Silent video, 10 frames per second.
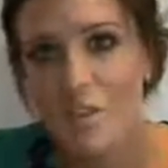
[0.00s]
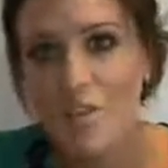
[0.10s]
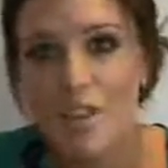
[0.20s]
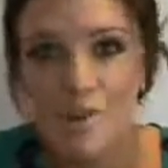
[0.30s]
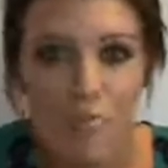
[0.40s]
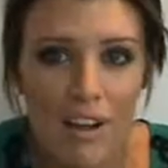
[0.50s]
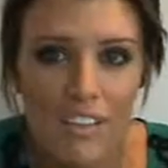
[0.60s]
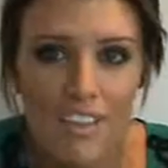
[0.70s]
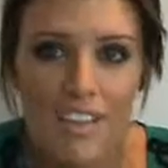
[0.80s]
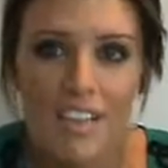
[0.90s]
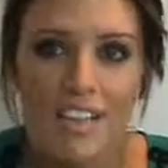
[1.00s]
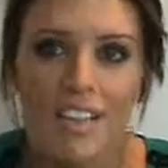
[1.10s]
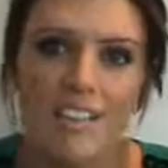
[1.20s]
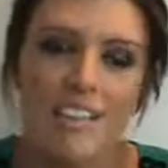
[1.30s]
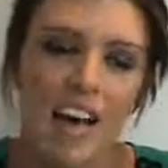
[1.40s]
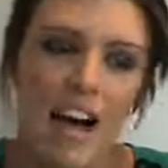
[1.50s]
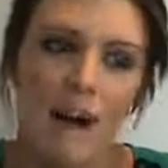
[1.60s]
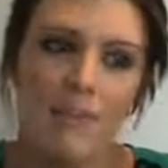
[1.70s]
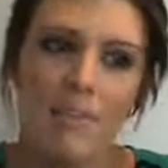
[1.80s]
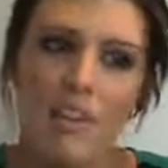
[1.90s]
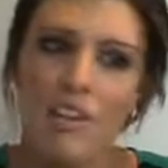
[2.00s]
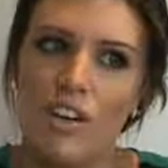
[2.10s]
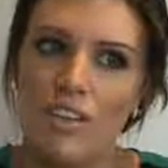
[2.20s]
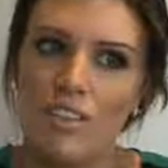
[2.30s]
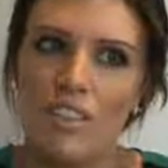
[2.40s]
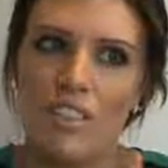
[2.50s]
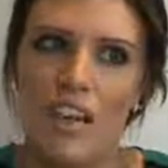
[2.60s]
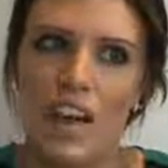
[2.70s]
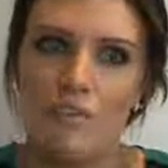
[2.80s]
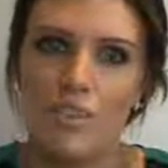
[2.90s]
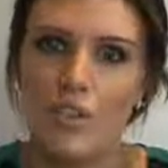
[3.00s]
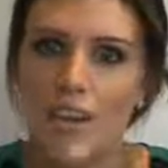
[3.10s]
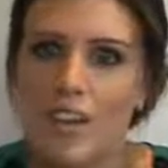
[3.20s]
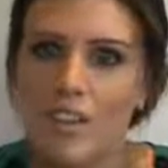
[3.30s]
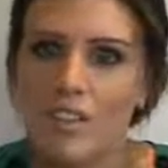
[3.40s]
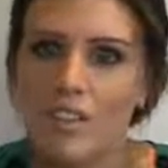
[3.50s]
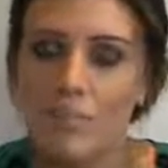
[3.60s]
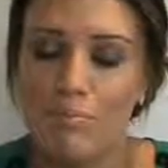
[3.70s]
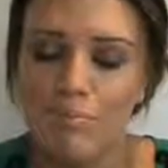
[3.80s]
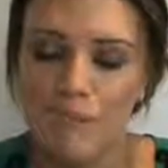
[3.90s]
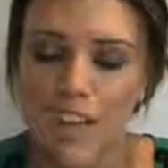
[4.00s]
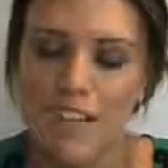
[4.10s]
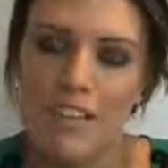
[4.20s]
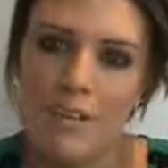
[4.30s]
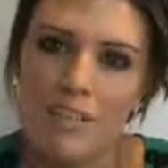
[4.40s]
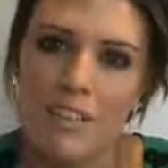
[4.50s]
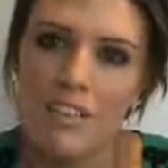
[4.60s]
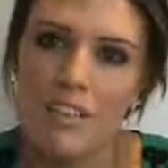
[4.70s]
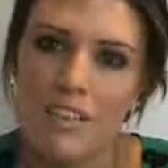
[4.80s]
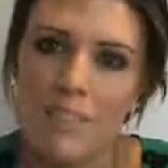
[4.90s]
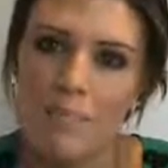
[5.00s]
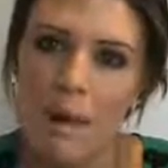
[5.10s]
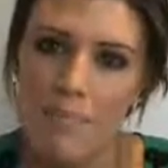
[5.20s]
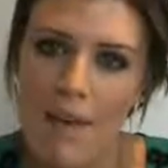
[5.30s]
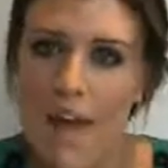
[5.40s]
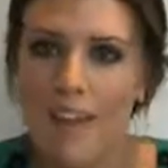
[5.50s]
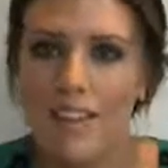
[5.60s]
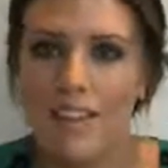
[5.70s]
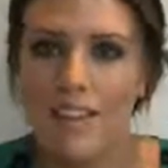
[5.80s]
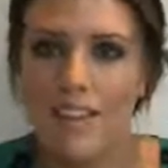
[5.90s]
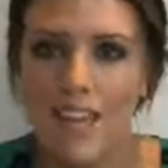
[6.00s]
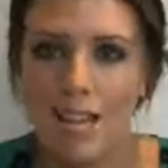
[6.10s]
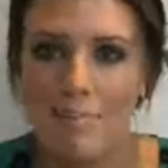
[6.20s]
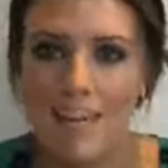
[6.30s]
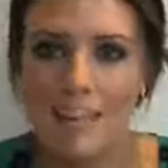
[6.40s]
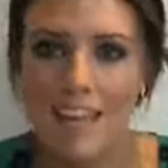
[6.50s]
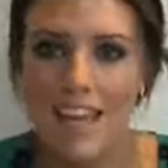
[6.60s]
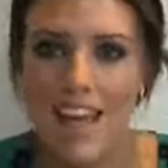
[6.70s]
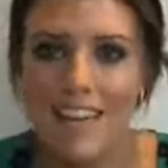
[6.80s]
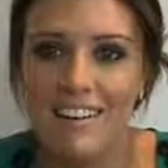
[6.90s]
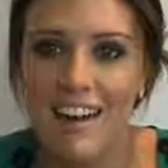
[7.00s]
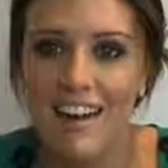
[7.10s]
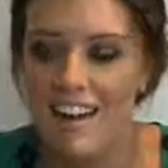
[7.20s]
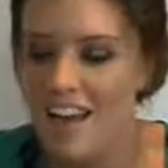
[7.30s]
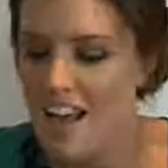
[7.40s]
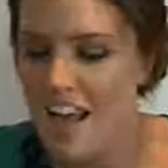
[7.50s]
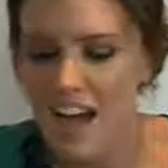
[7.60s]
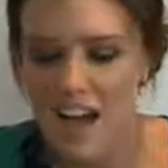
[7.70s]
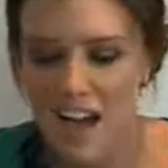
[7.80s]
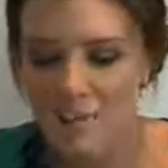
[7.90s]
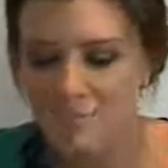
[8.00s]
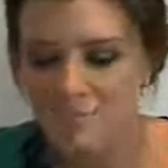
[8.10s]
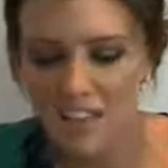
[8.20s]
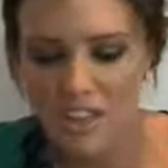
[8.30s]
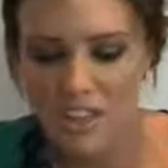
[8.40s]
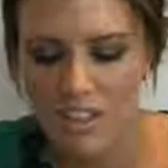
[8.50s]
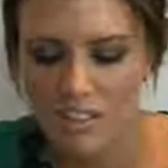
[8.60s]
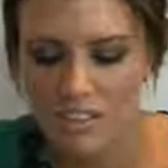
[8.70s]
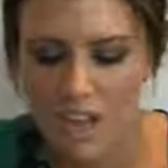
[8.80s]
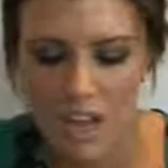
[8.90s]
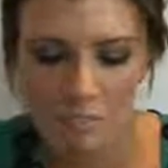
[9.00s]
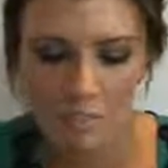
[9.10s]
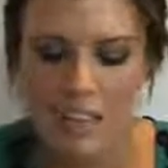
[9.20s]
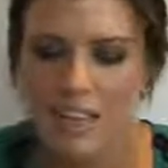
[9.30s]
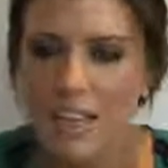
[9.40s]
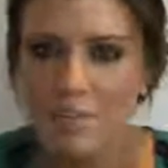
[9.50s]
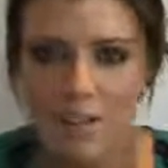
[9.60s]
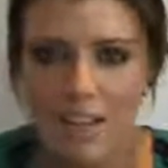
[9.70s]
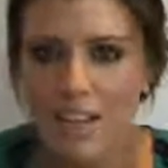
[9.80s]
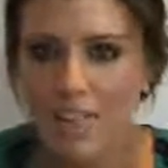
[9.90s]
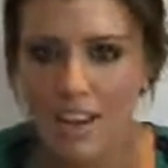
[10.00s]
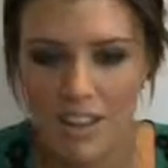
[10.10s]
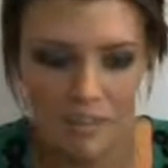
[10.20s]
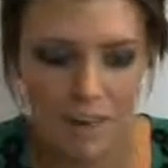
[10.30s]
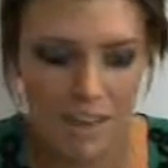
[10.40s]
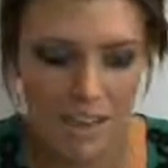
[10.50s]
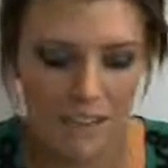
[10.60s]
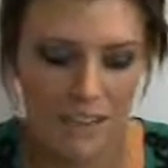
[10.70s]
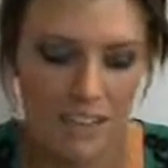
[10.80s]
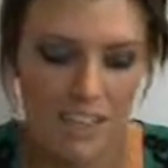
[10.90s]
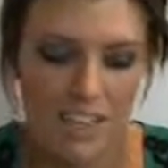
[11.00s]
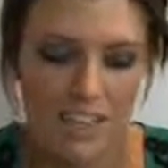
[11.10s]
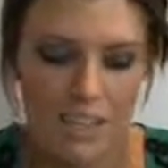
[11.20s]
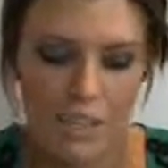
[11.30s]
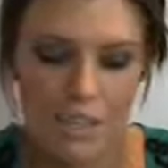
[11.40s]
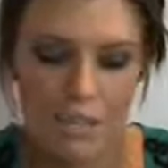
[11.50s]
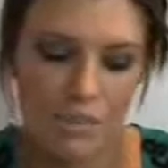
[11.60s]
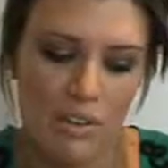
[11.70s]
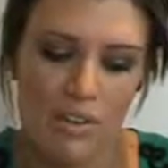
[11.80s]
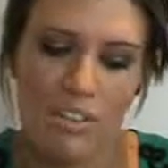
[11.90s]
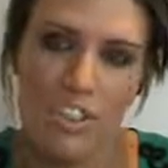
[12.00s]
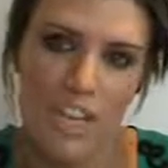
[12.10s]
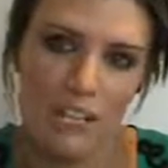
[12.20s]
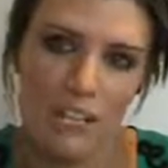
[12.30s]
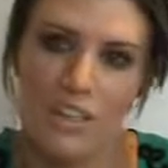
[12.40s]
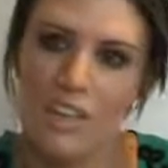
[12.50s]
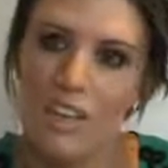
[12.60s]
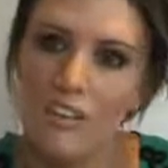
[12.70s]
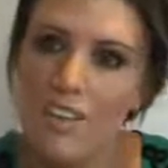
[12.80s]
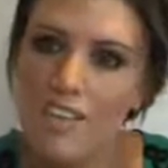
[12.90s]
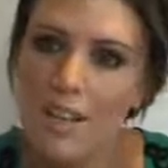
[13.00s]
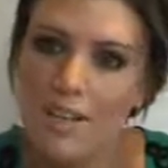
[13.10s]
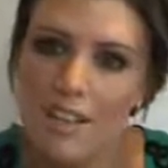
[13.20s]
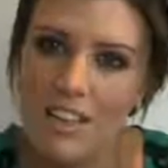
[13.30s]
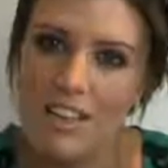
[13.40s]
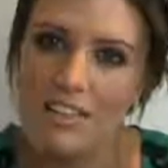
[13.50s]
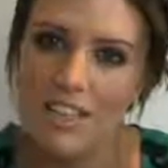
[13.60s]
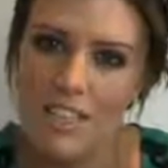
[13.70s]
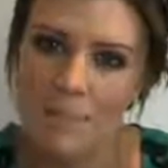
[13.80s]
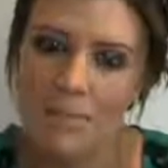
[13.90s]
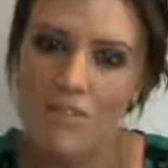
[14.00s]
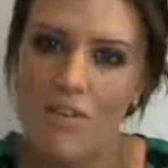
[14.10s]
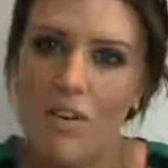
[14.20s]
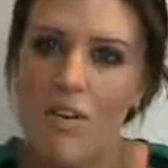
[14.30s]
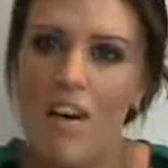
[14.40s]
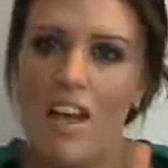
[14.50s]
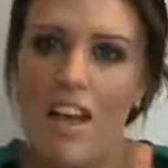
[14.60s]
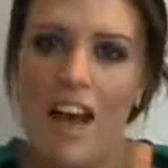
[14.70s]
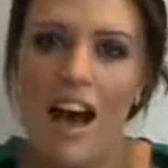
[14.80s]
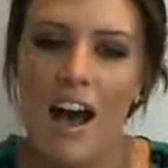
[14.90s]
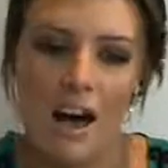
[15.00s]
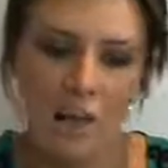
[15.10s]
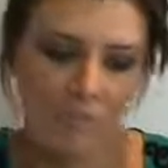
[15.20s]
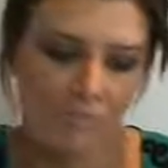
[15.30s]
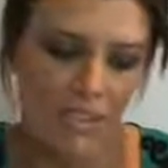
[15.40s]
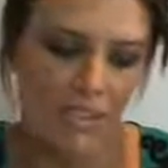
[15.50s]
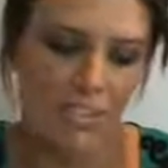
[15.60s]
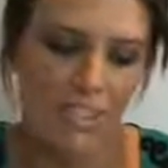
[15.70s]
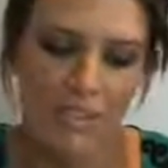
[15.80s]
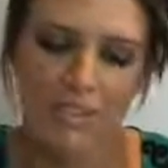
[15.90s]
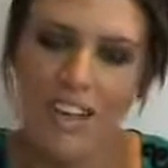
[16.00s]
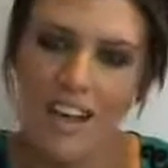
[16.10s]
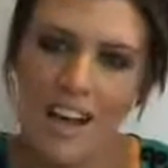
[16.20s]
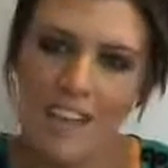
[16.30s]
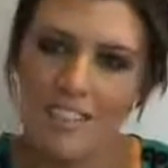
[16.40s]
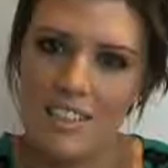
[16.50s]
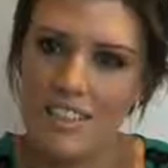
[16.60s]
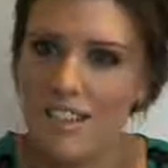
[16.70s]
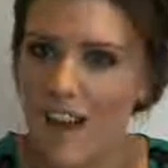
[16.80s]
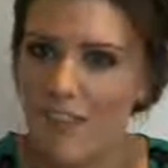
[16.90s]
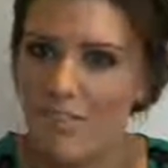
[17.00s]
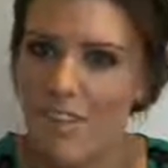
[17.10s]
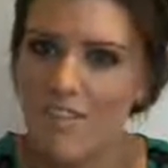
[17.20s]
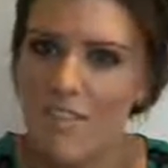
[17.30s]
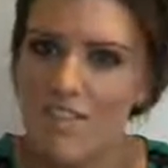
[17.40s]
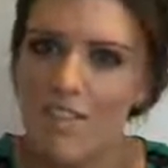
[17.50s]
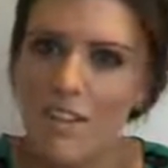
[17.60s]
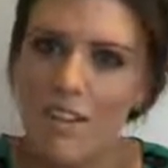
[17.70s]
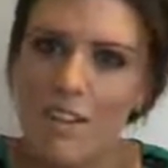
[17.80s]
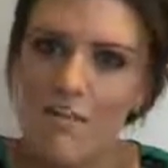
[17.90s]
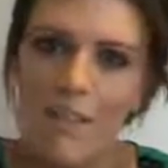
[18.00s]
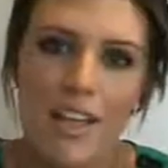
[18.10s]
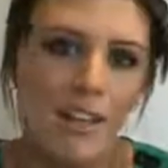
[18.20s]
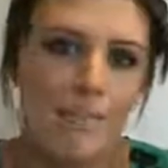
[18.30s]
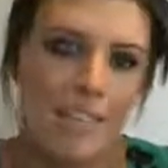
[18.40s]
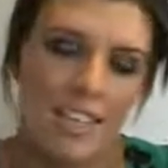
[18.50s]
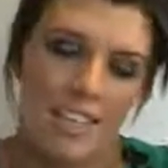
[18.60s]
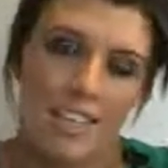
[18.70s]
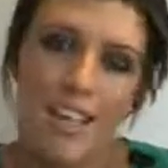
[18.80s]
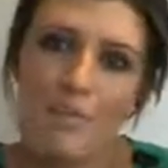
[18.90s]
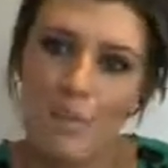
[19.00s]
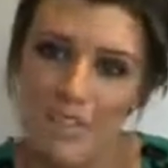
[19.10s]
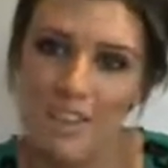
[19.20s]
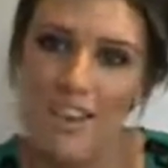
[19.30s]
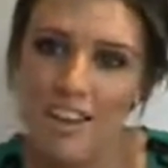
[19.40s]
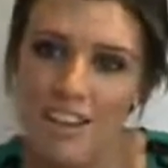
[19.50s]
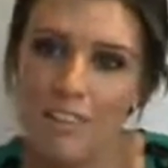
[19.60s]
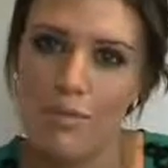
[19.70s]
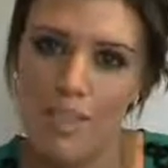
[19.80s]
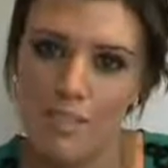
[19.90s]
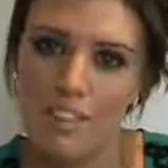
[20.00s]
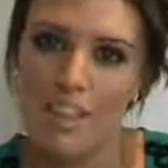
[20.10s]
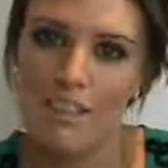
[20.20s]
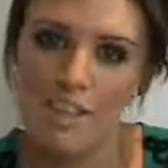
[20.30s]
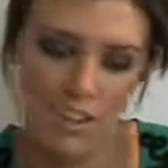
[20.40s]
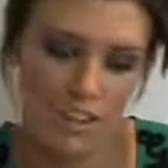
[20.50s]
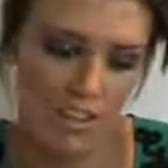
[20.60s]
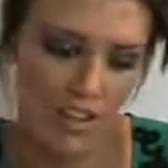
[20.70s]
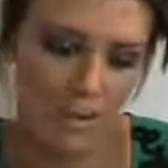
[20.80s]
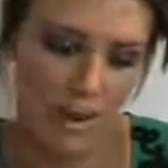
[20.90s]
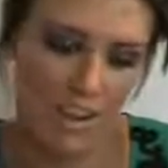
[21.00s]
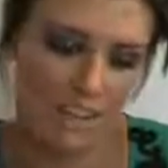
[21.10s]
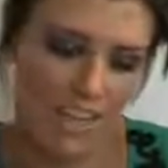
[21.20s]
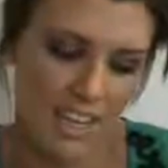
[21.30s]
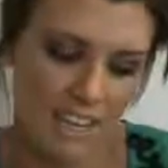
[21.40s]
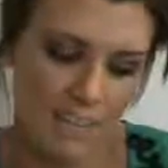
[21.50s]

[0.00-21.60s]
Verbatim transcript: All their brushes, um, they've got um, Trio plain lip glosses by MAC that they keep under the counter. Um, you know, they've got plenty, plenty of other products that they don't always put on shelf. So if there's something that you're desperate for, um, definitely ask the staff if they've got them because they most likely will. They've got a lot of products there.